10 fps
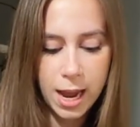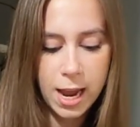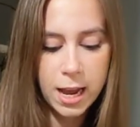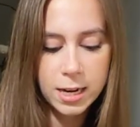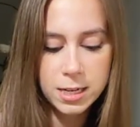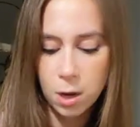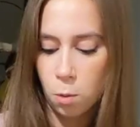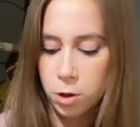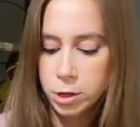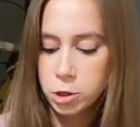And
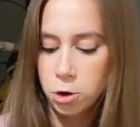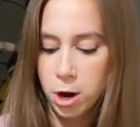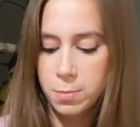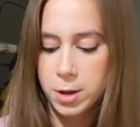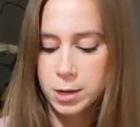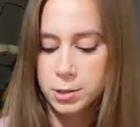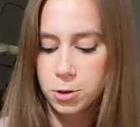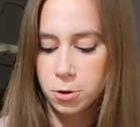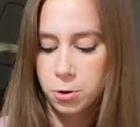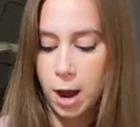walnuts are great because they're